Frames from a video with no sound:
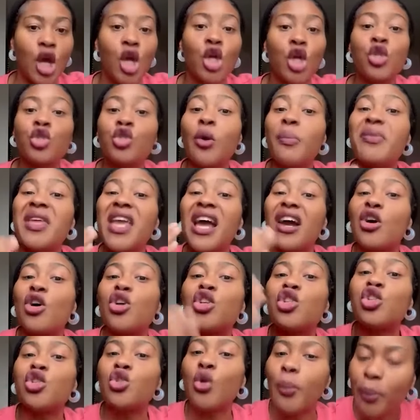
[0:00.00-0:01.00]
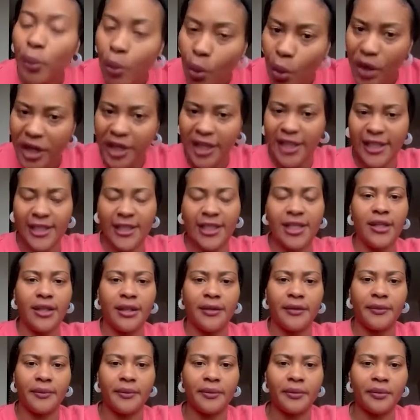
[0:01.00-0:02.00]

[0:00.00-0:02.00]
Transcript: So me I go support the thing.